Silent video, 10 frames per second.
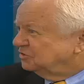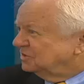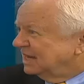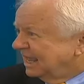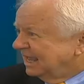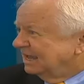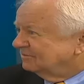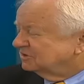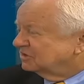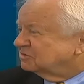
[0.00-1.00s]

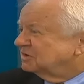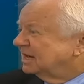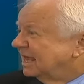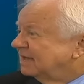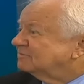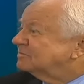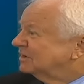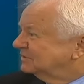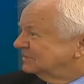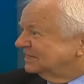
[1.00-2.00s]
2.5 to 3.5
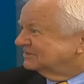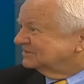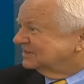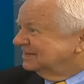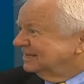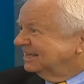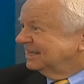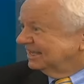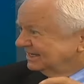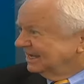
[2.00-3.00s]
millimeters
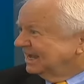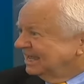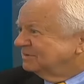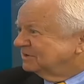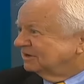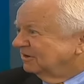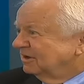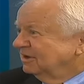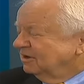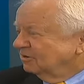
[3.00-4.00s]
in diameter.
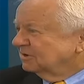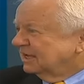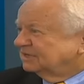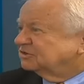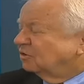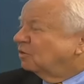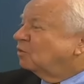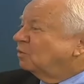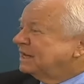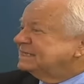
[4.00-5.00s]
Okay, so
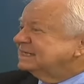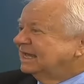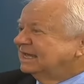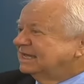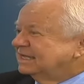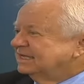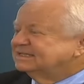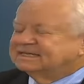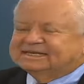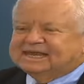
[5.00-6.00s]
we take,
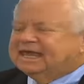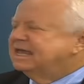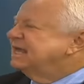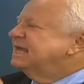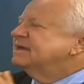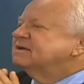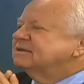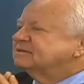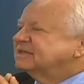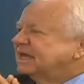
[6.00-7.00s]
and today
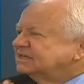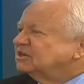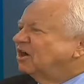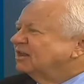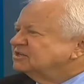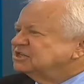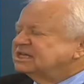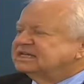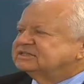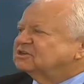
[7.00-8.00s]
technology
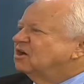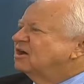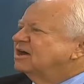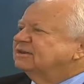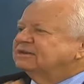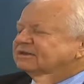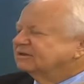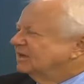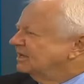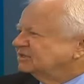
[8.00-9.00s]
is gone,
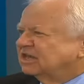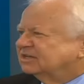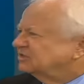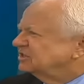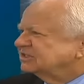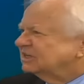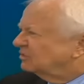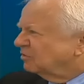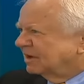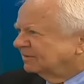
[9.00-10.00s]
it's just
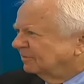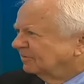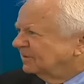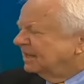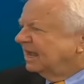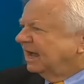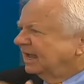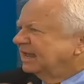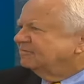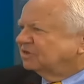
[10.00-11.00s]
incredible.
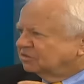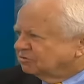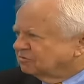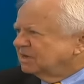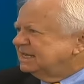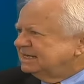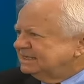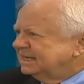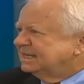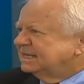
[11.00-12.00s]
I have a
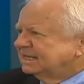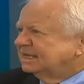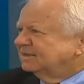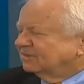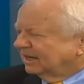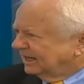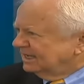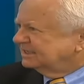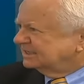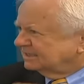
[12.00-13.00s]
3D, the
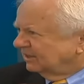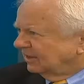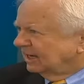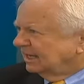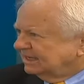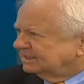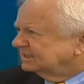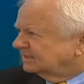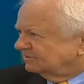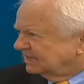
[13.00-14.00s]
latest of the
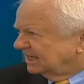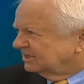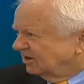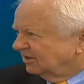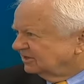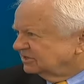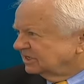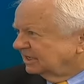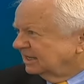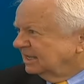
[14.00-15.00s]
latest of
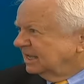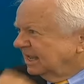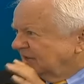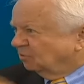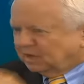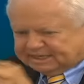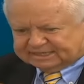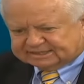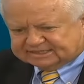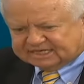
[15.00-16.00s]
technology, and we
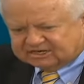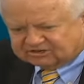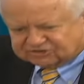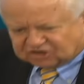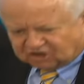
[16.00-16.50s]
can see your